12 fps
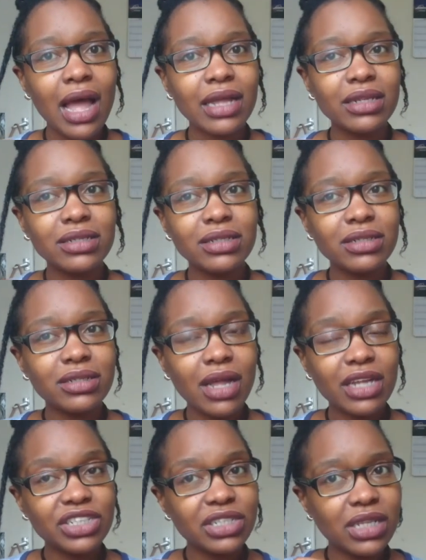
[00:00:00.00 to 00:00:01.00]
And
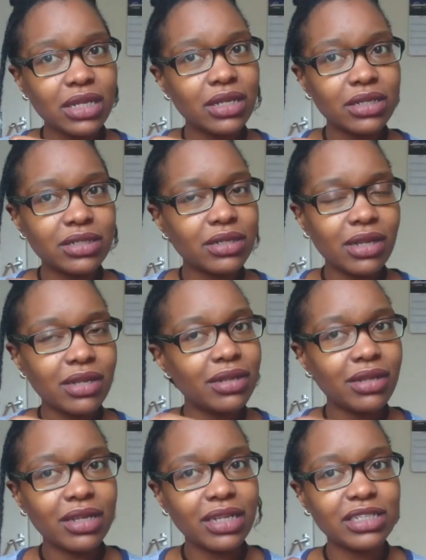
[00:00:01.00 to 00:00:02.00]
I just think
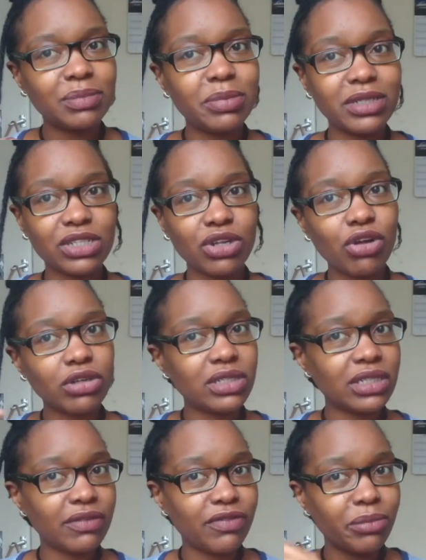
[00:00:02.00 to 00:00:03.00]
it's a
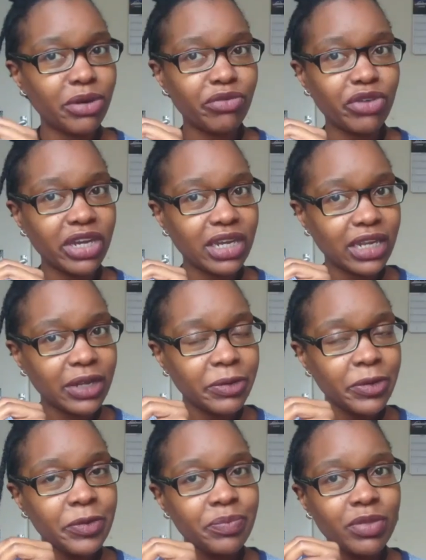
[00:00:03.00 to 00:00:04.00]
godsend for me, really.
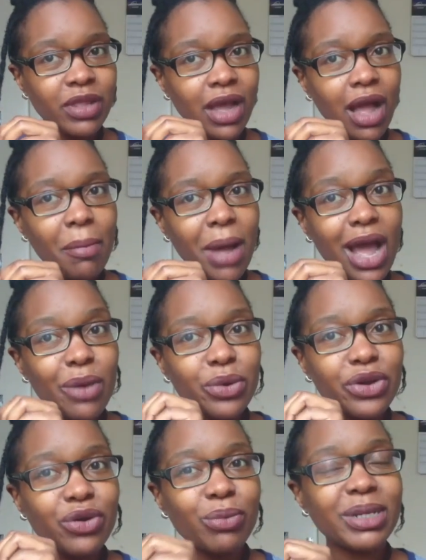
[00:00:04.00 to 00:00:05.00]
I
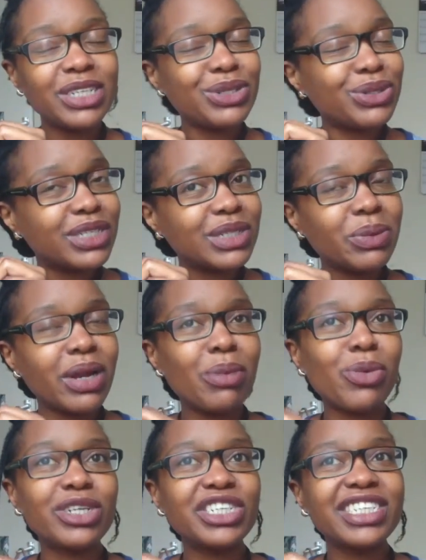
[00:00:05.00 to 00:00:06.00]
would normally do this when
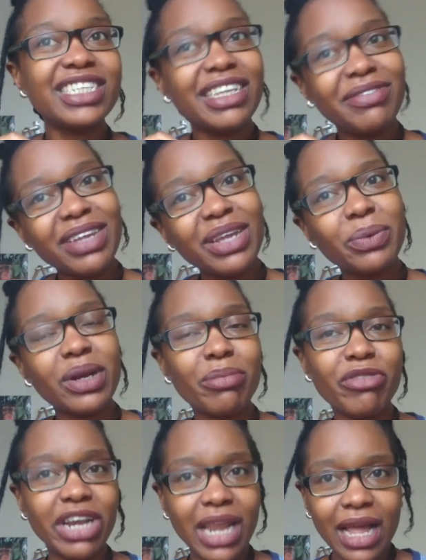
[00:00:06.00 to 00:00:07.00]
I'm watching TV, when
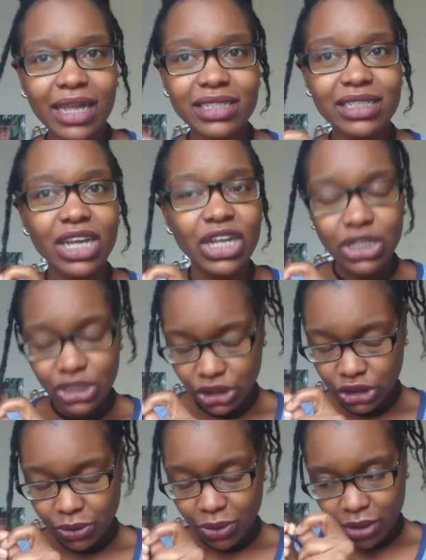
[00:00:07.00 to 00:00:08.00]
I'm relaxed,
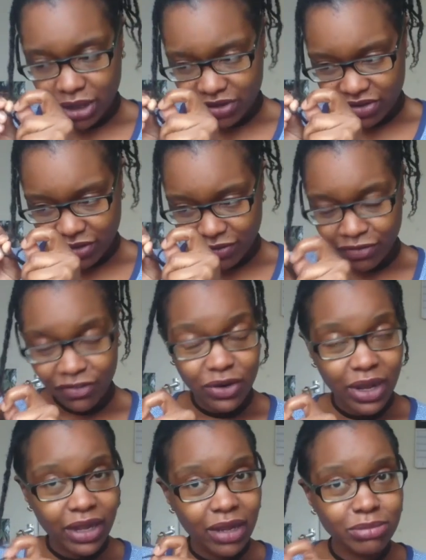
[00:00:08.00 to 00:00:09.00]
so it doesn't even
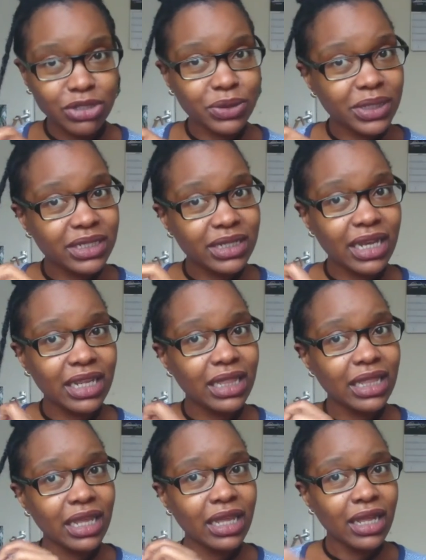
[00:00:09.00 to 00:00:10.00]
feel like I'm doing
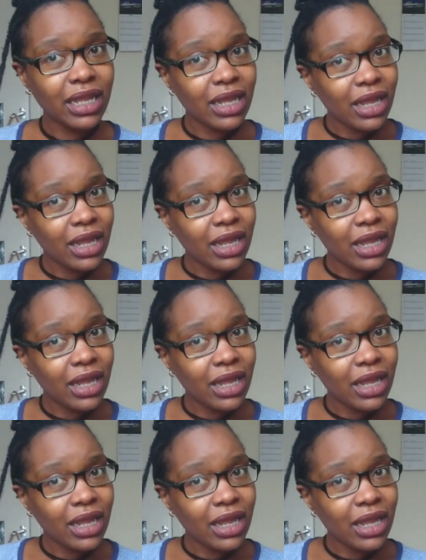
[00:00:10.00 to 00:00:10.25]
anything.